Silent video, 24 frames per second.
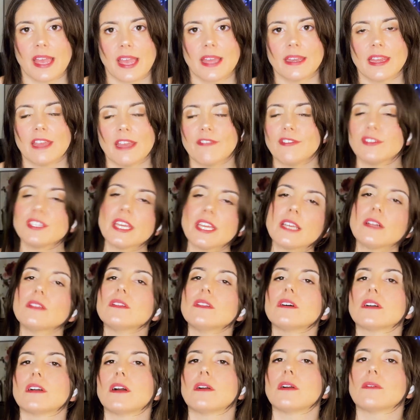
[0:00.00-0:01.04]
And if you take a
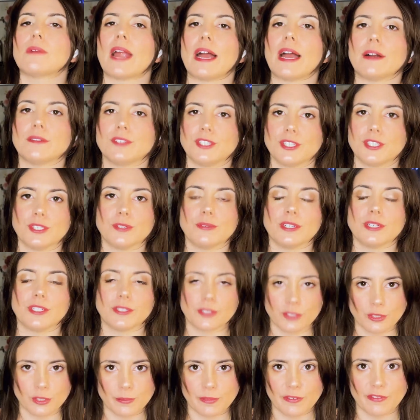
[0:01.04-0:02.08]
look around you and
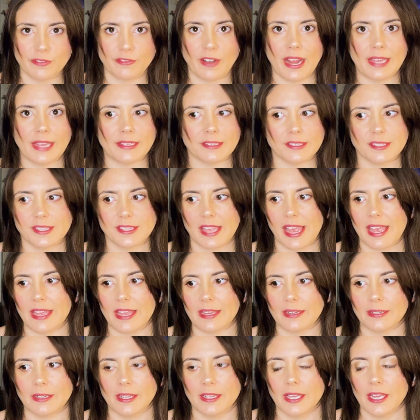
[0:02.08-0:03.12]
your group of friends
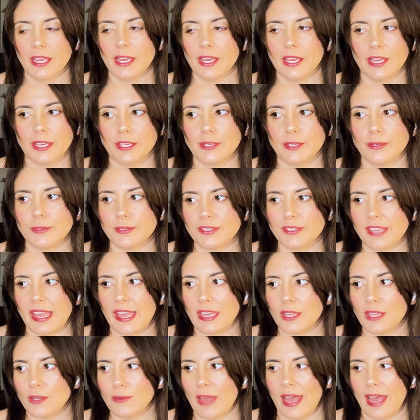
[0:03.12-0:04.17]
and you
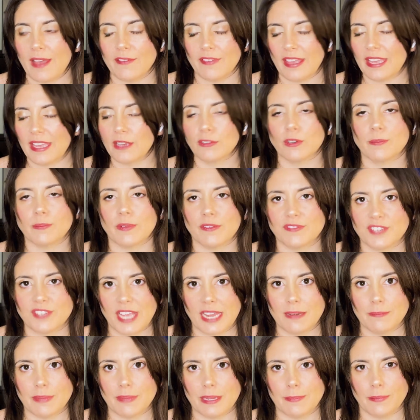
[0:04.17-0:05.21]
say you have a group of
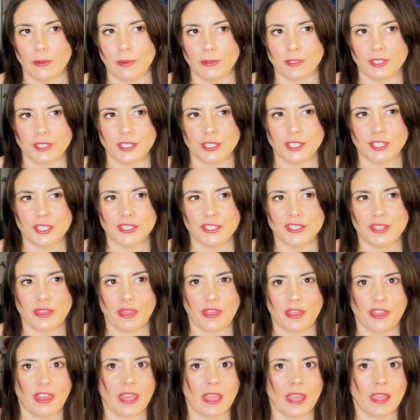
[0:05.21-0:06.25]
10 people, just
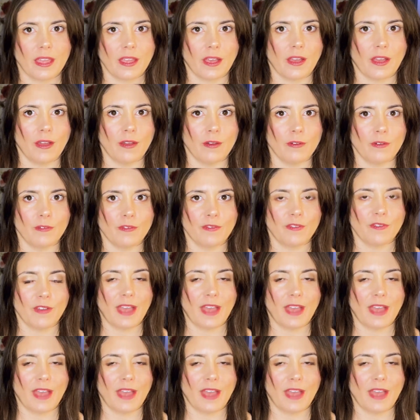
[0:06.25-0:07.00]
think of